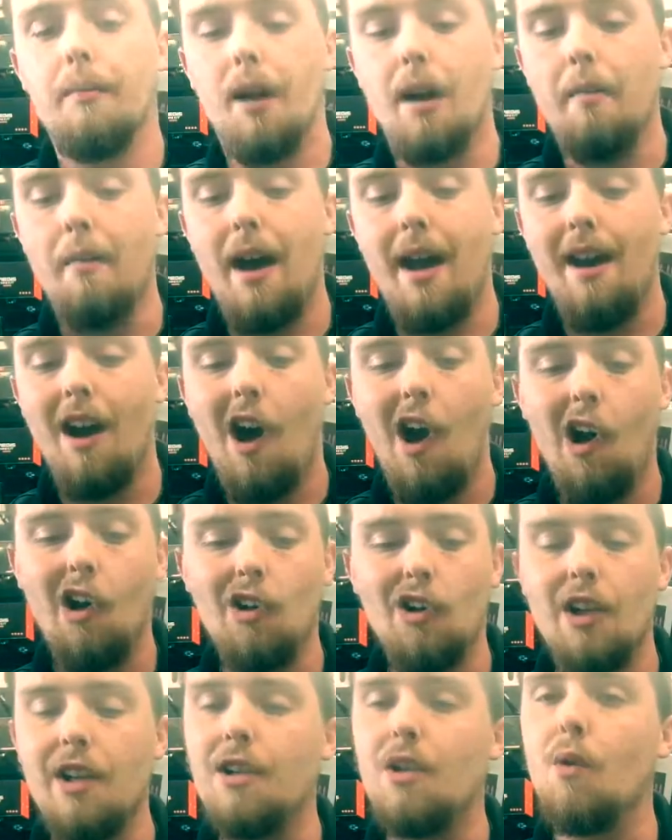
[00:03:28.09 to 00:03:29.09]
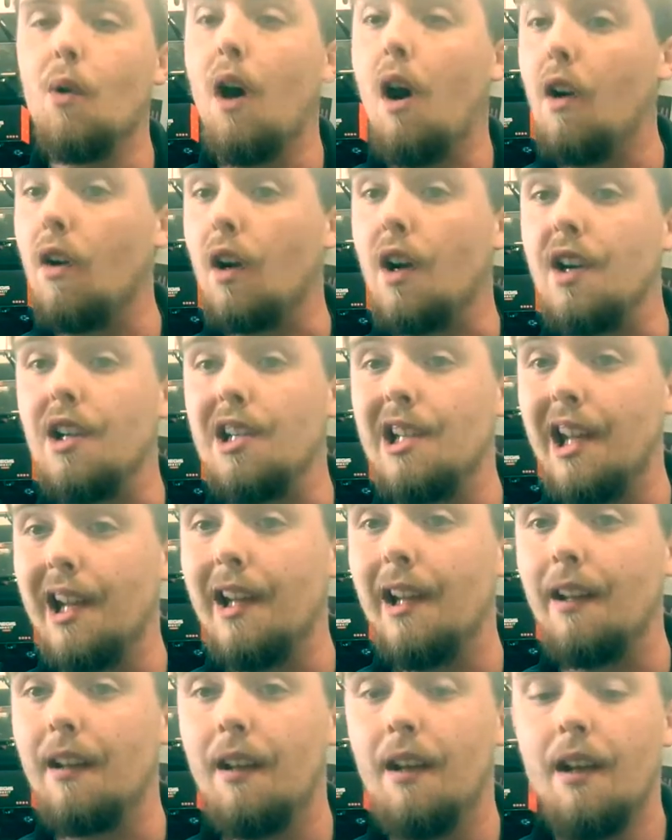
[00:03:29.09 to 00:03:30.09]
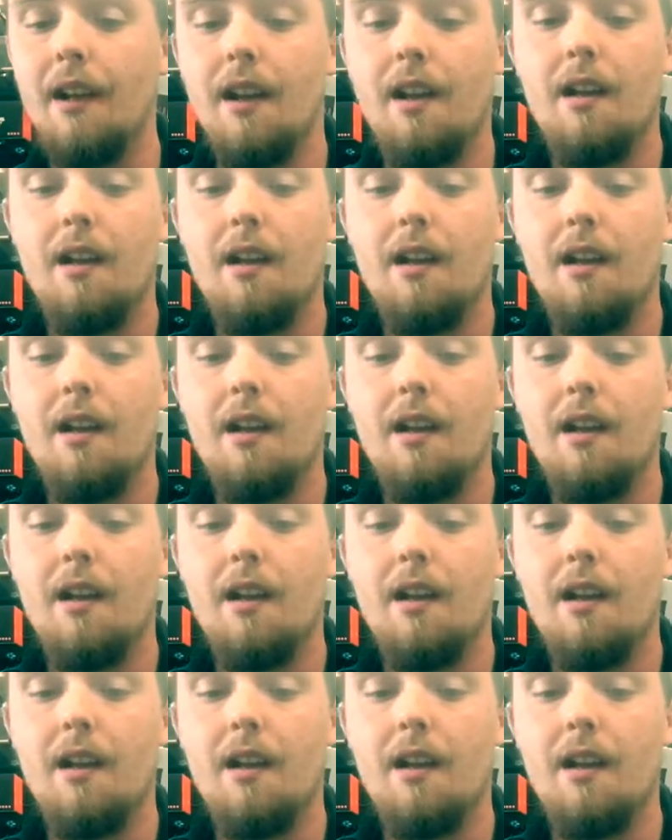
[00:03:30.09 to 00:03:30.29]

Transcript: but about 100 to 110,